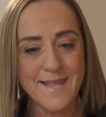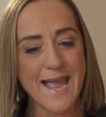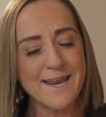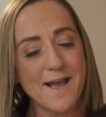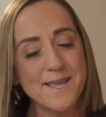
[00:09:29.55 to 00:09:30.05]

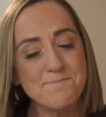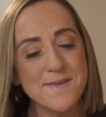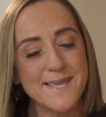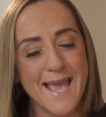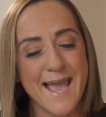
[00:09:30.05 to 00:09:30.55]
And it
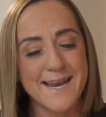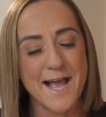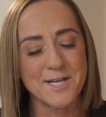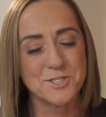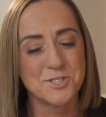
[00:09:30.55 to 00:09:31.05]
began
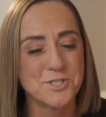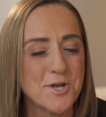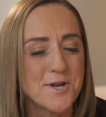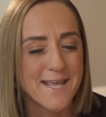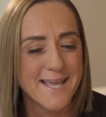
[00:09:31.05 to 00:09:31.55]
a
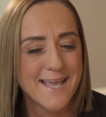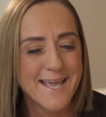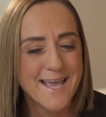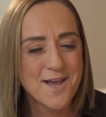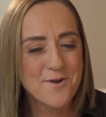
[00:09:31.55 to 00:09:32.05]
journey
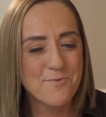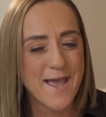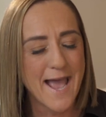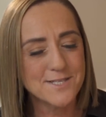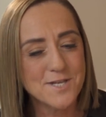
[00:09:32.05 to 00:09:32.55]

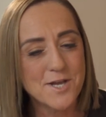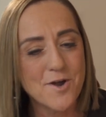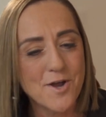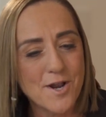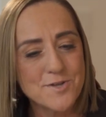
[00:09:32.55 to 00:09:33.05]
where, as I
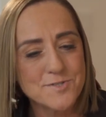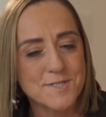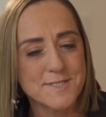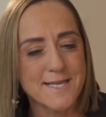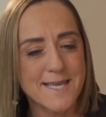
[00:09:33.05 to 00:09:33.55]
got closer
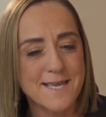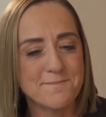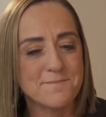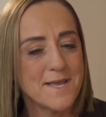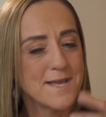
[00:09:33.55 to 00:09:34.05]
to
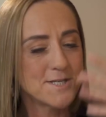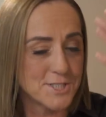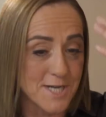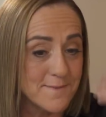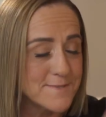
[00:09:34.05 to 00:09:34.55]
him,
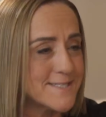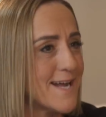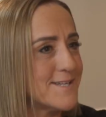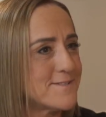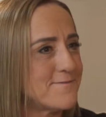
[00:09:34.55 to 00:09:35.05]
shame
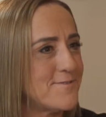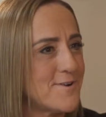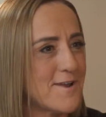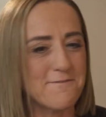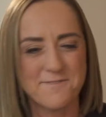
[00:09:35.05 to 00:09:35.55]
started to
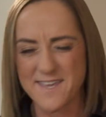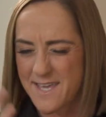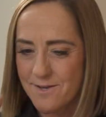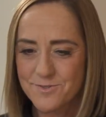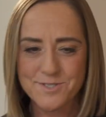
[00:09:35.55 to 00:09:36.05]
fall off,
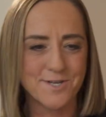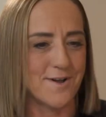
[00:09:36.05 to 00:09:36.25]
guilt,